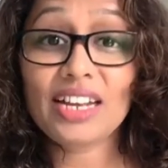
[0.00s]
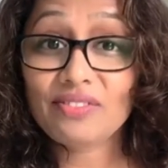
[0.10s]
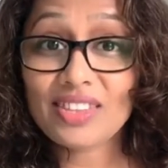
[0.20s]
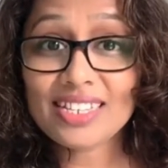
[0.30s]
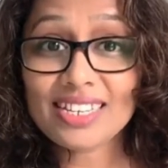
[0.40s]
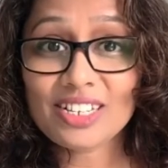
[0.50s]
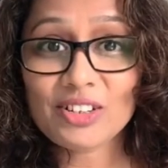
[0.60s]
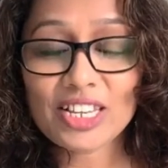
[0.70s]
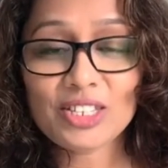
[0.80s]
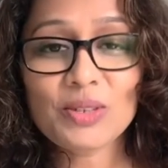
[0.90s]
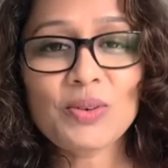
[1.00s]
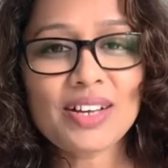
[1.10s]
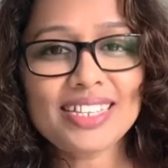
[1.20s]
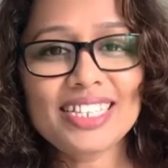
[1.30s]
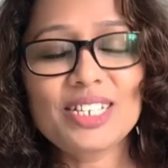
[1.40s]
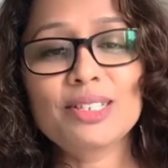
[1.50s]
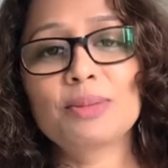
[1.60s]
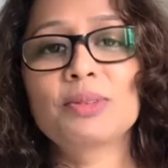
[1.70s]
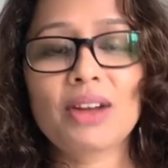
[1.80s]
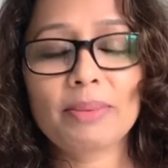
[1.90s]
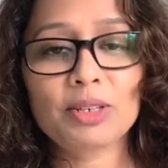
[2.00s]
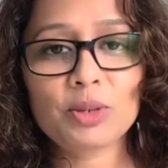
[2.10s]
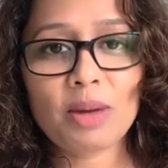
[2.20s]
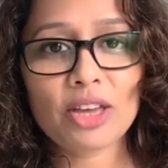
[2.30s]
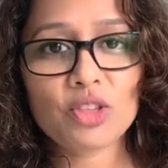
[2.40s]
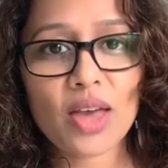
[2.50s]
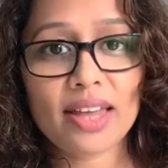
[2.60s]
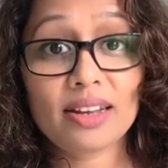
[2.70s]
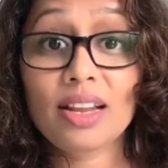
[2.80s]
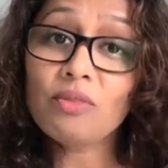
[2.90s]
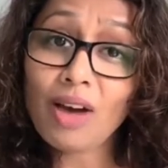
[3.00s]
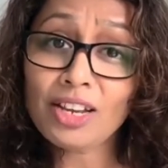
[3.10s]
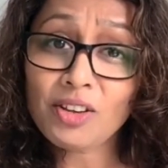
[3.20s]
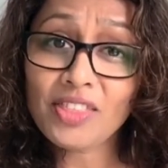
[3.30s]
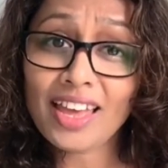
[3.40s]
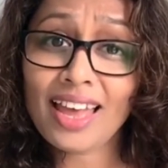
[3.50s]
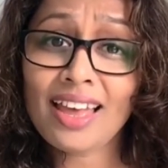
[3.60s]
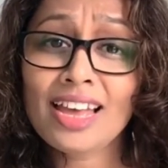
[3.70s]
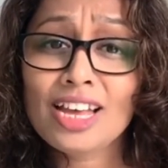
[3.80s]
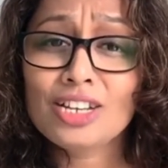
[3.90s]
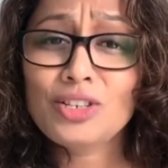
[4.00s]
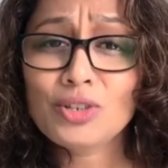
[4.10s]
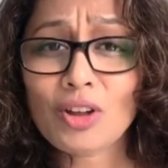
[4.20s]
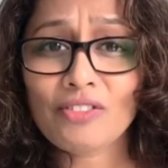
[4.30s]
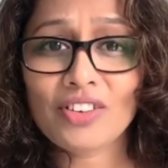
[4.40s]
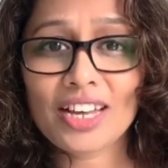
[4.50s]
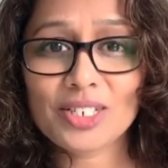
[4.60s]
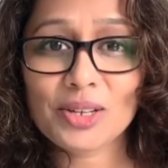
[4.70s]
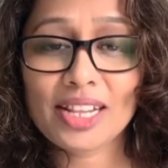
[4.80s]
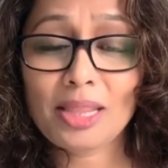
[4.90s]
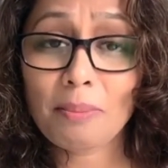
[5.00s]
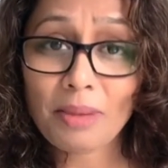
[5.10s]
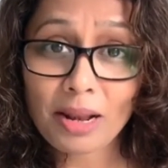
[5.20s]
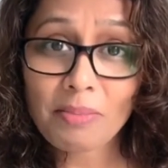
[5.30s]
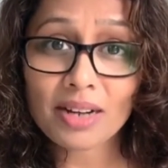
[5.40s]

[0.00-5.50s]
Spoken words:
And if this interests you, consider subscribing to my channel. And while you're there, do not forget to hit the bell